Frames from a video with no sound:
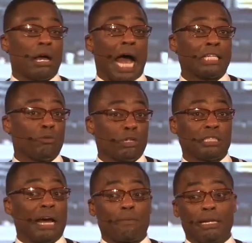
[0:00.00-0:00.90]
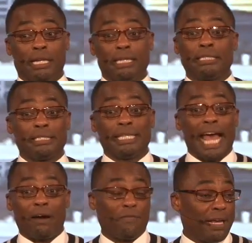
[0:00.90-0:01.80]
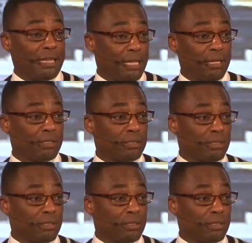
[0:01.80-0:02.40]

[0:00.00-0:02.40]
I just want to stop right there. It says, now faith is.